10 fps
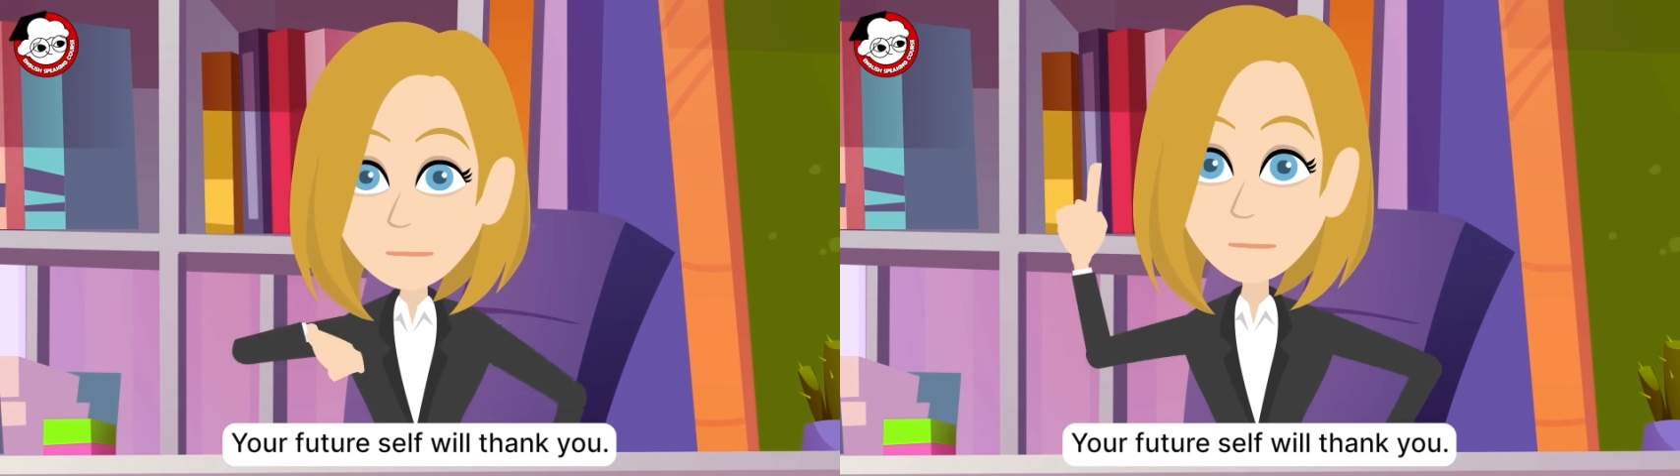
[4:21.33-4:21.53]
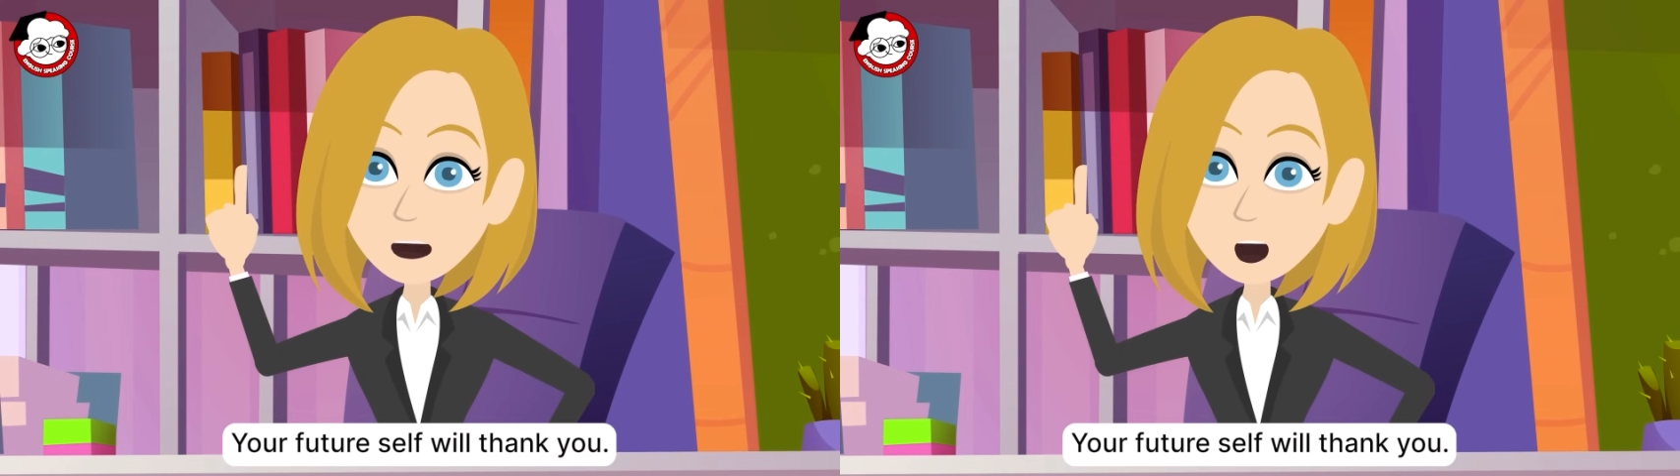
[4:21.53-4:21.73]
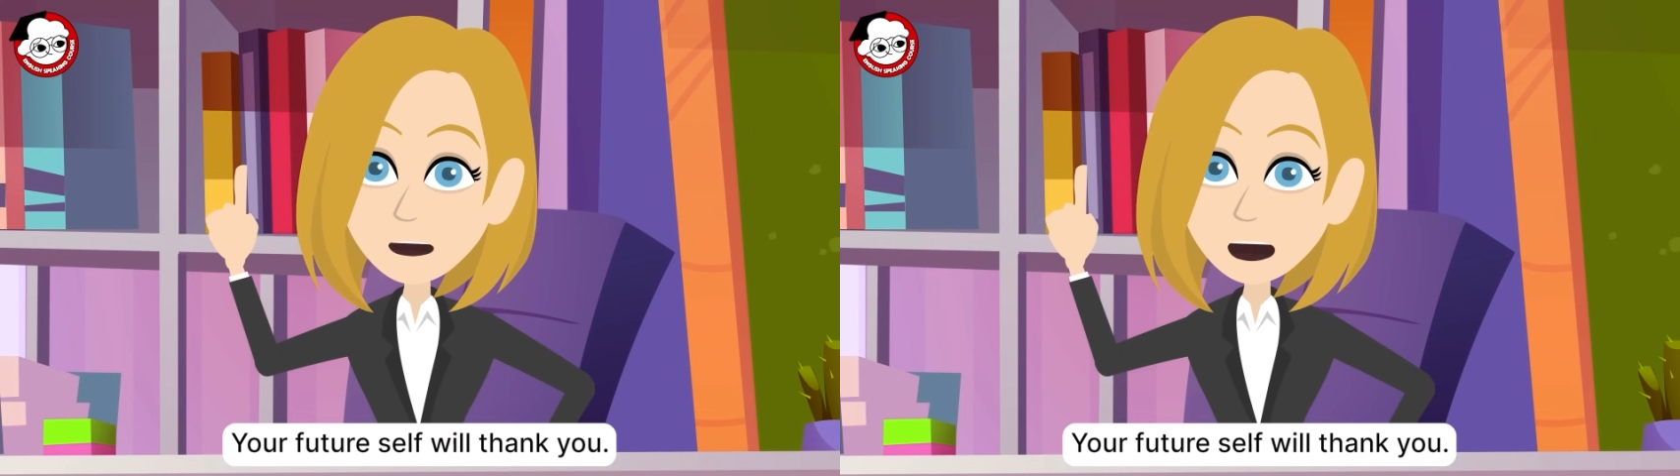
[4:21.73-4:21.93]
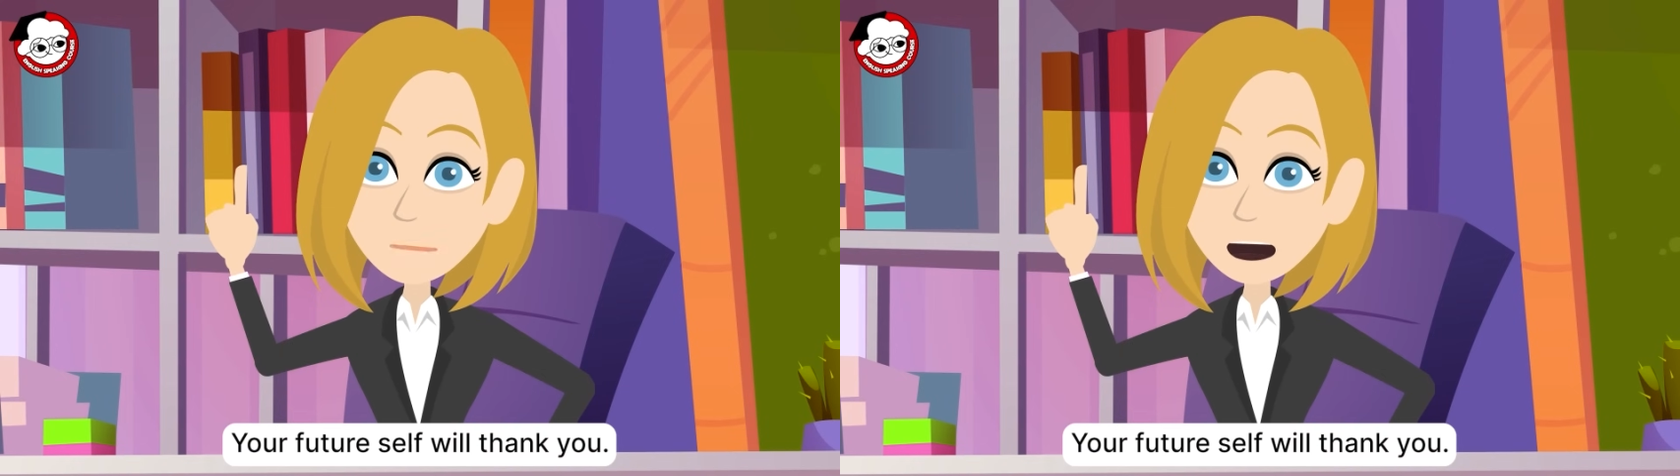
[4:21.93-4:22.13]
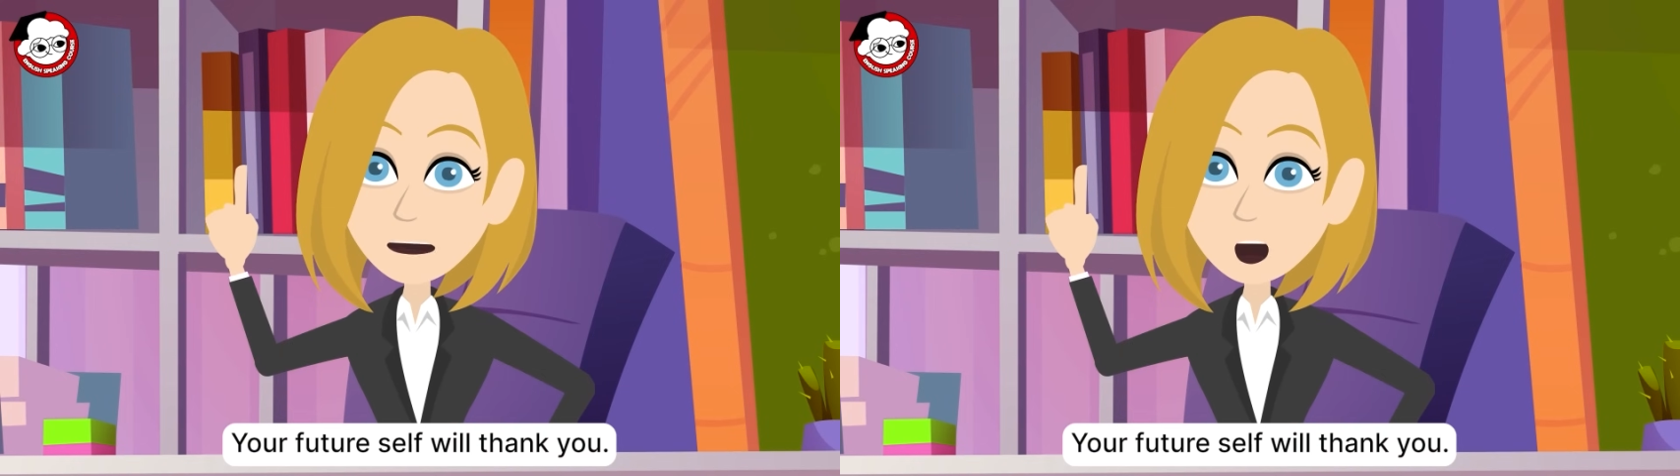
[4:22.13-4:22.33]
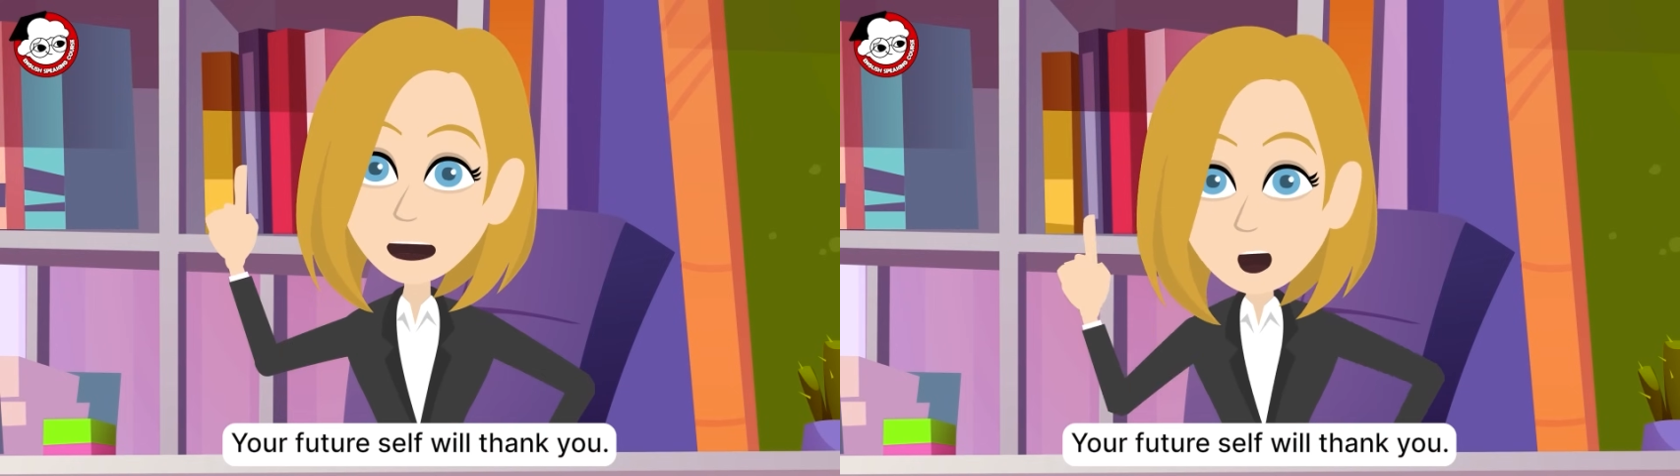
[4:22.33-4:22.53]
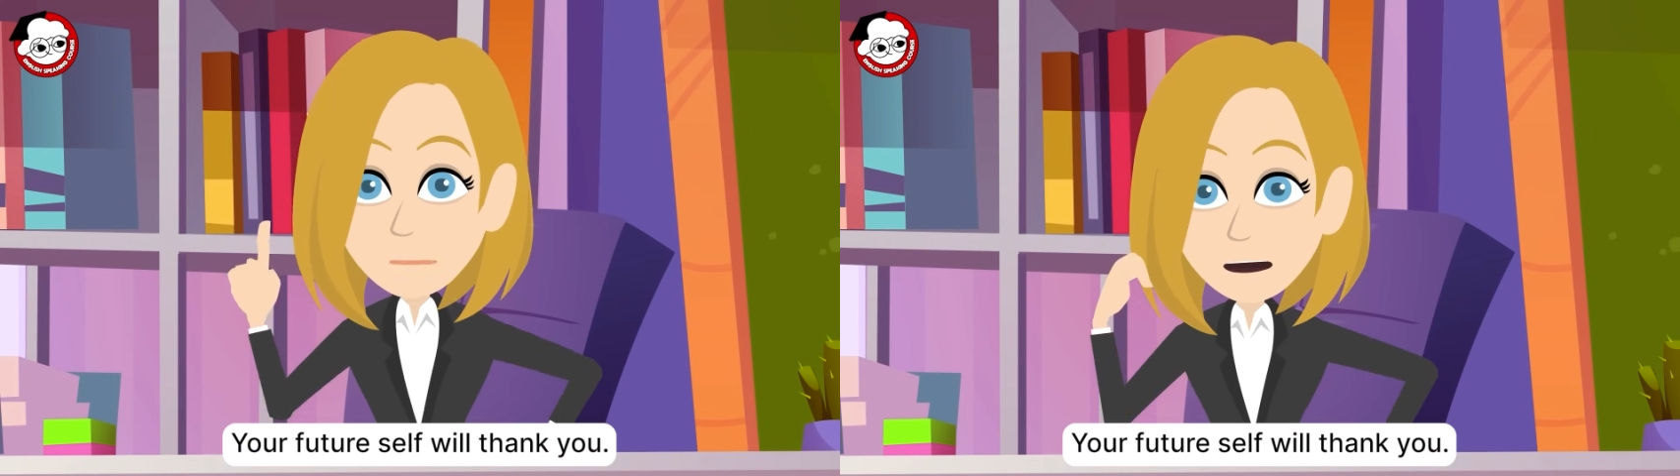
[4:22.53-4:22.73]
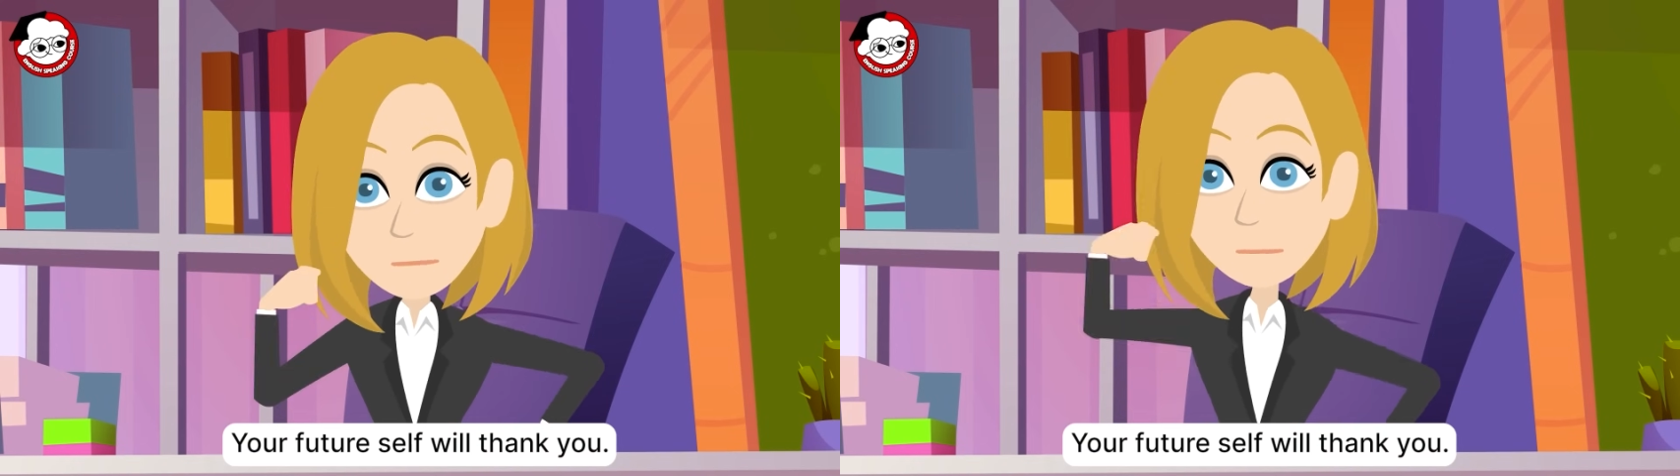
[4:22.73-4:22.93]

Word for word: Your future self will